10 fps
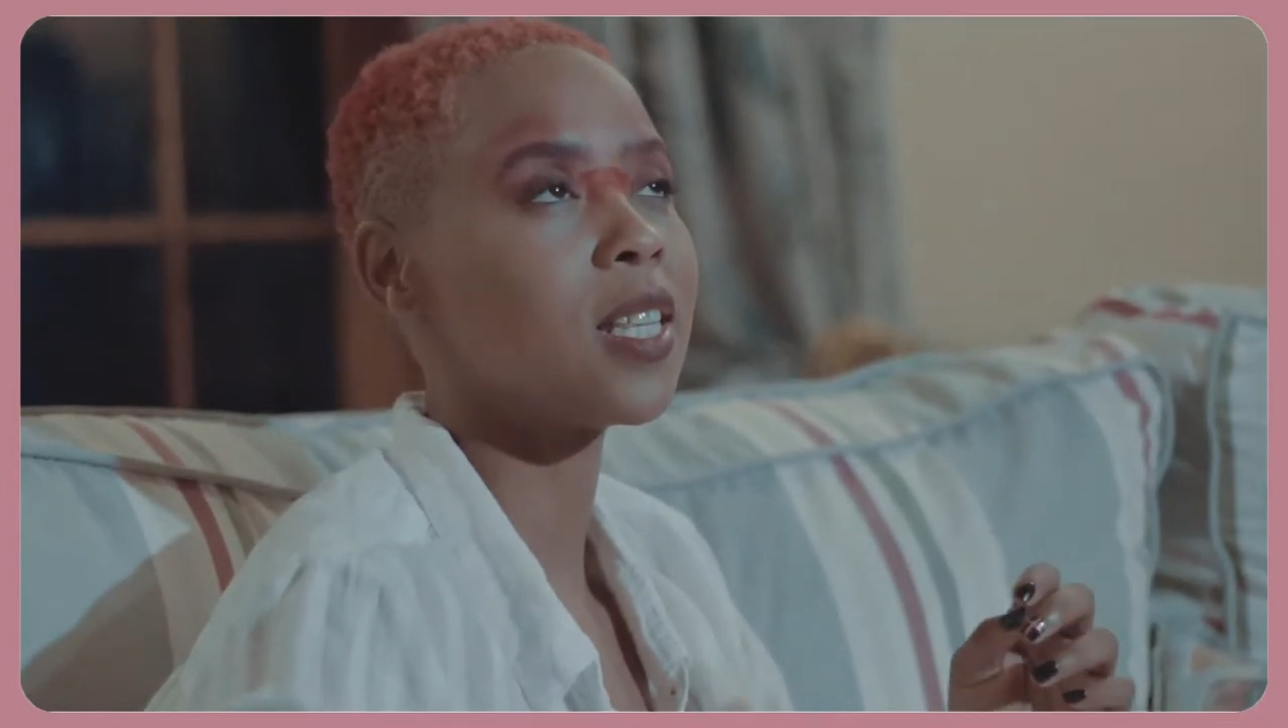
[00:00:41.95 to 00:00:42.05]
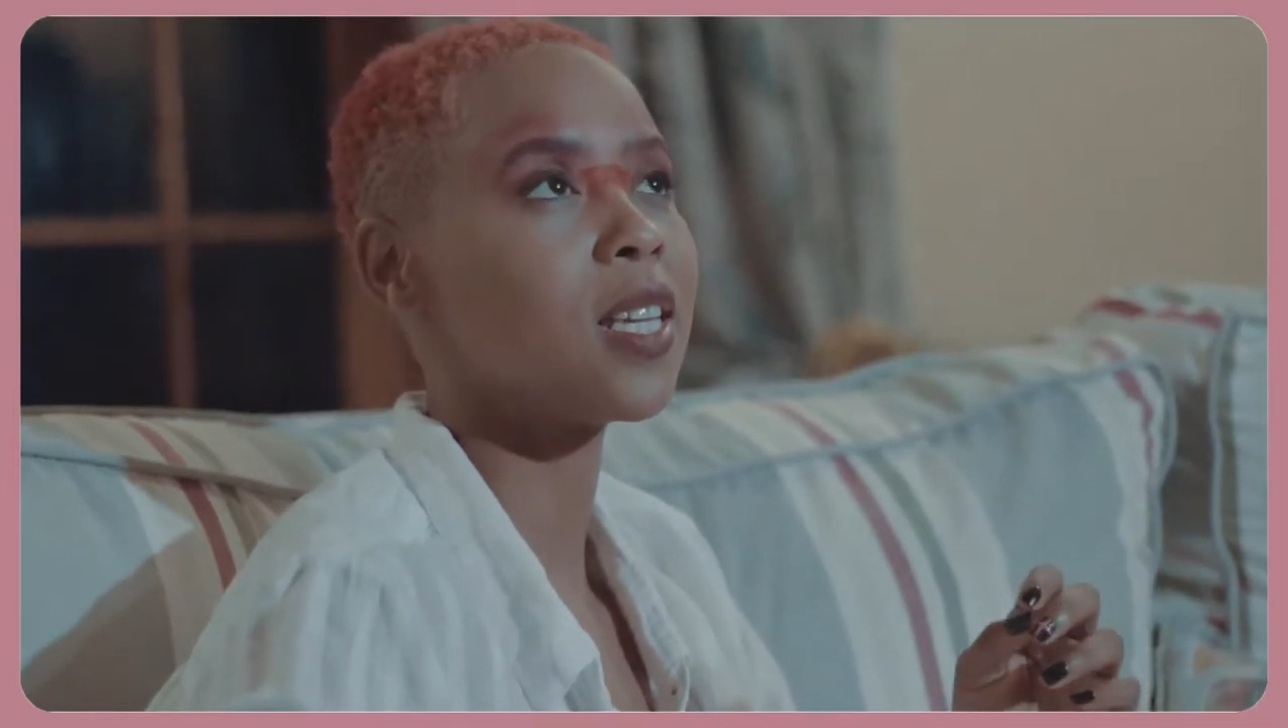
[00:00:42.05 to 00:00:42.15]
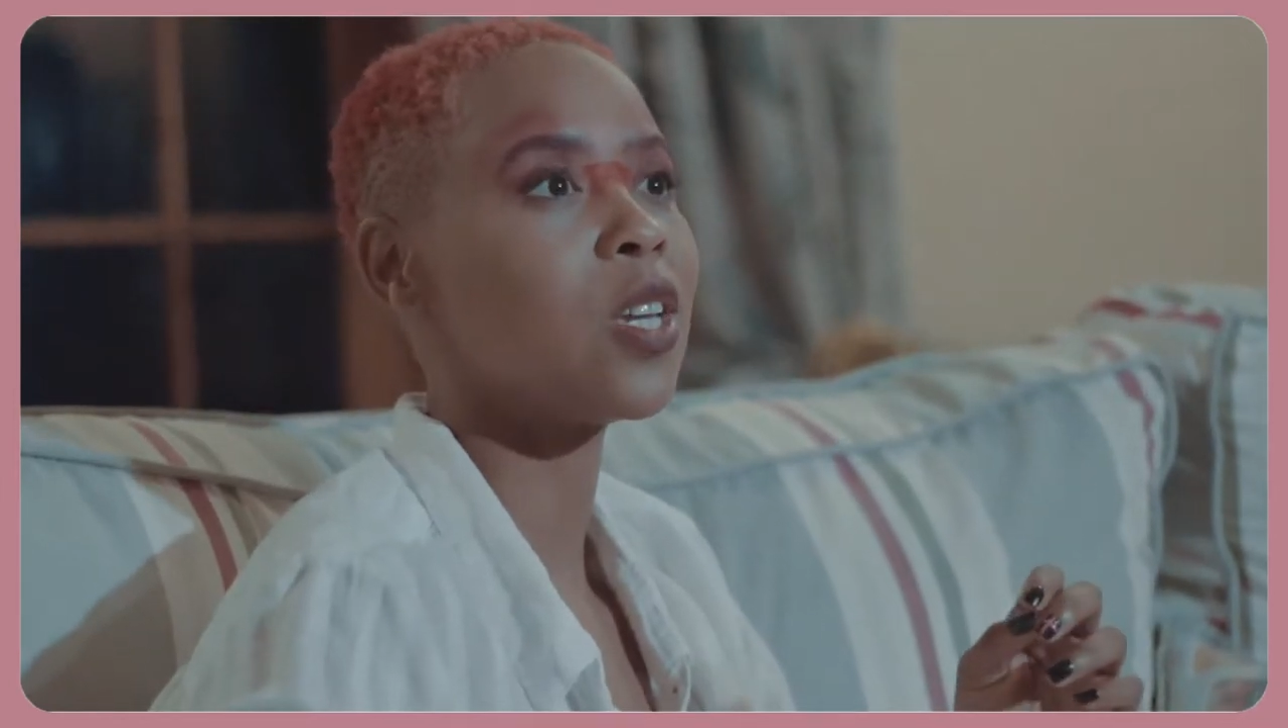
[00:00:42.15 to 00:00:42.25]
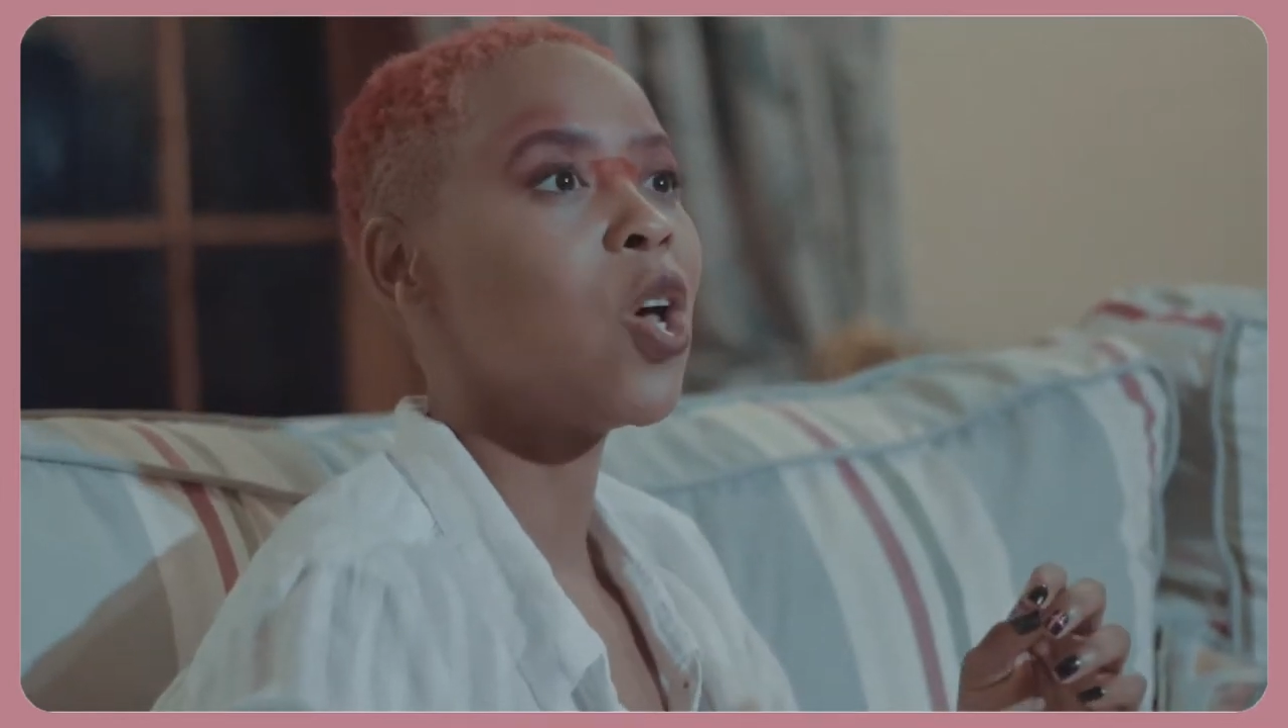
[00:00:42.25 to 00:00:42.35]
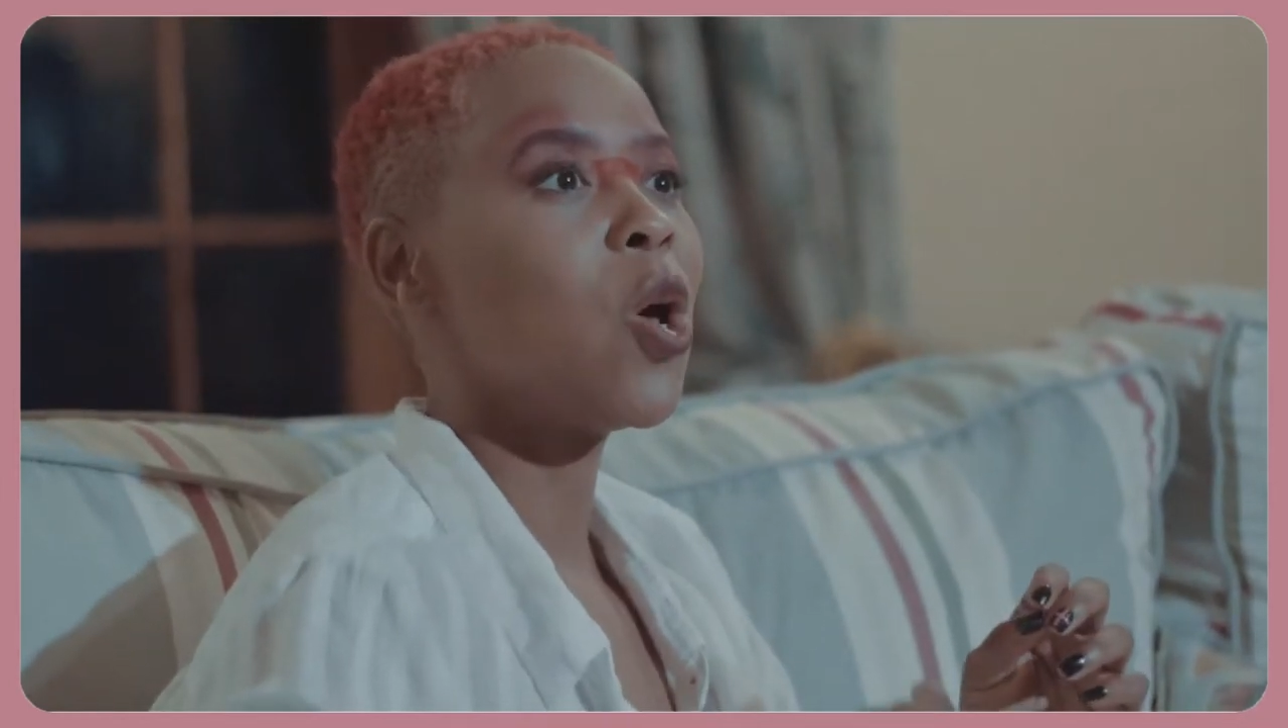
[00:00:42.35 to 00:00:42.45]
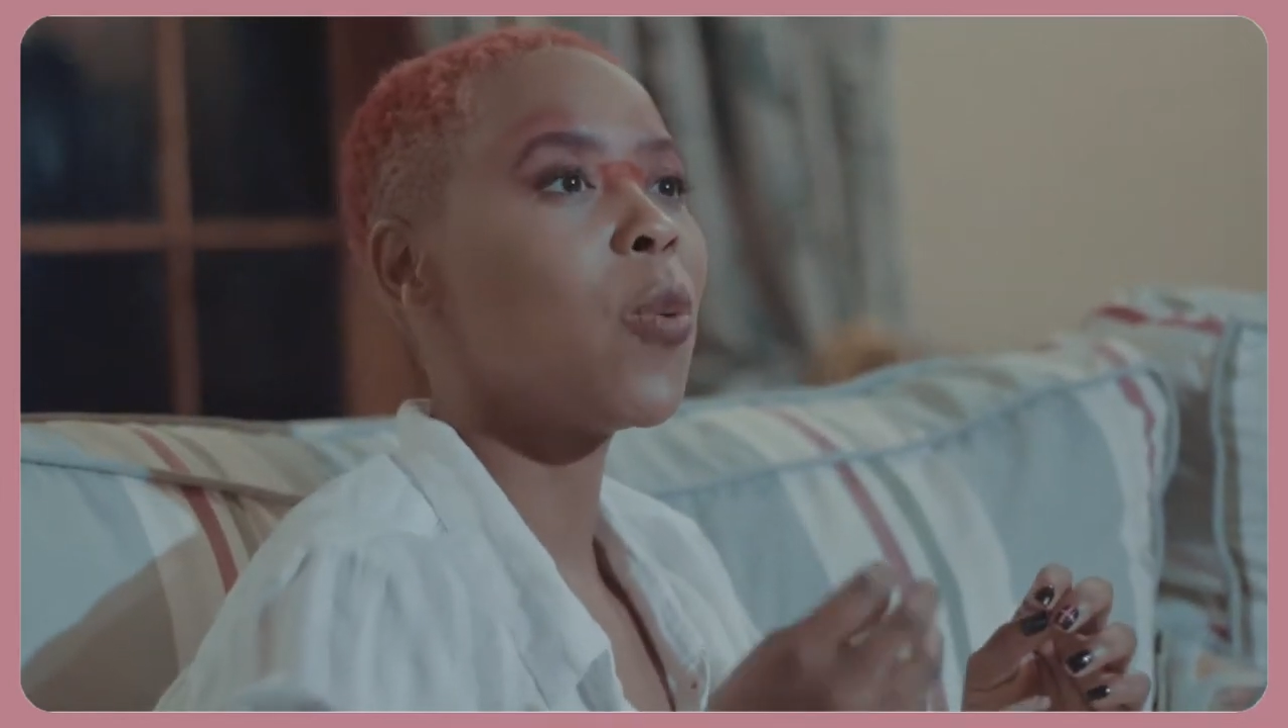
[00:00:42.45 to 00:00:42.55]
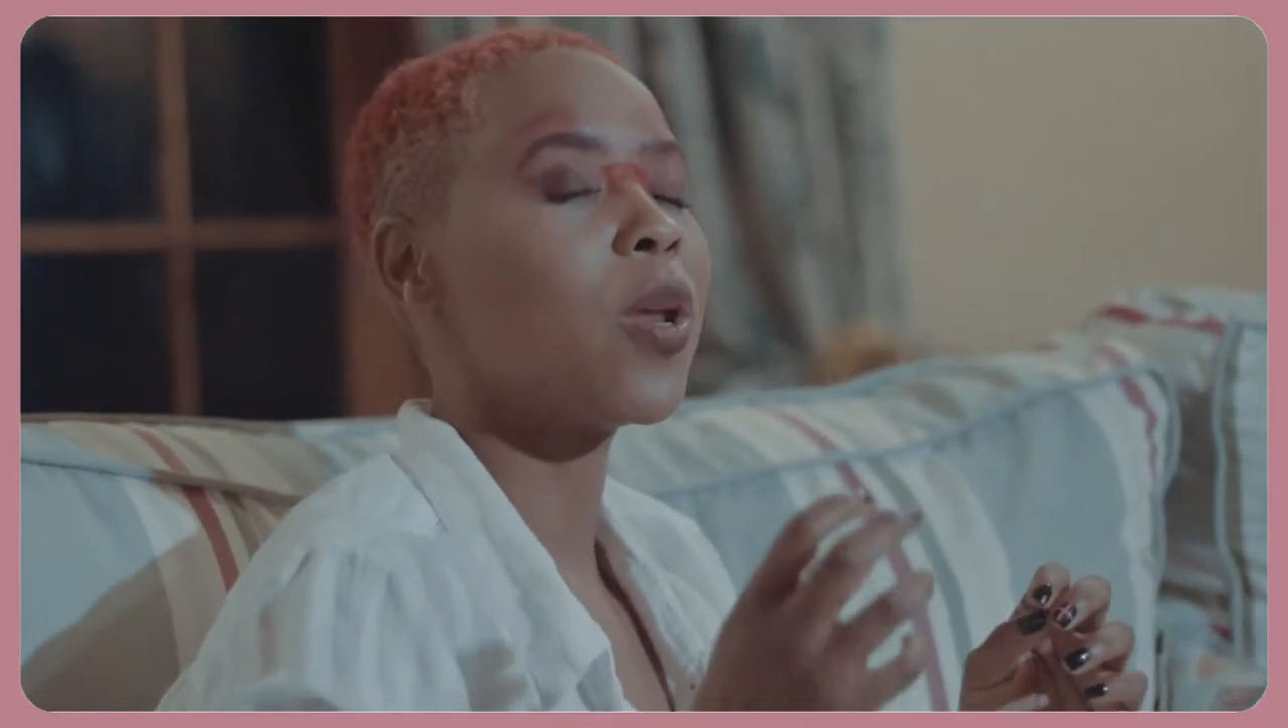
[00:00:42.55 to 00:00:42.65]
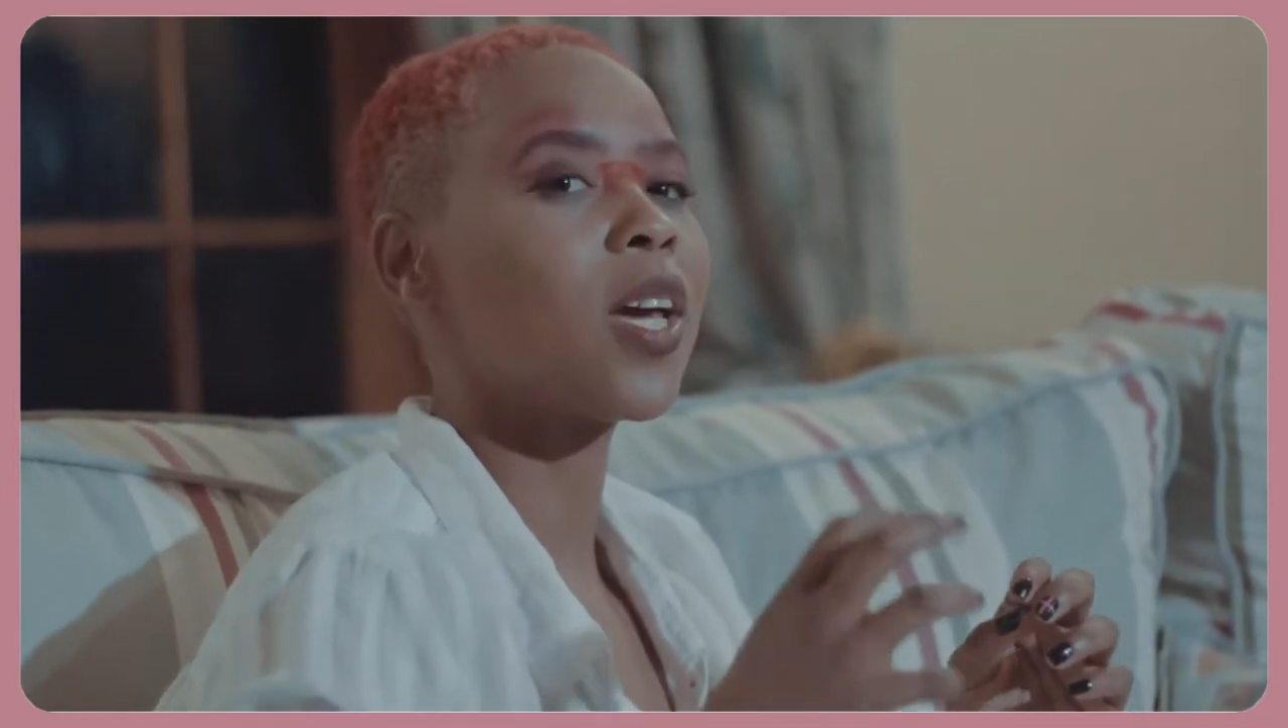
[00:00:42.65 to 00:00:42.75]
And then when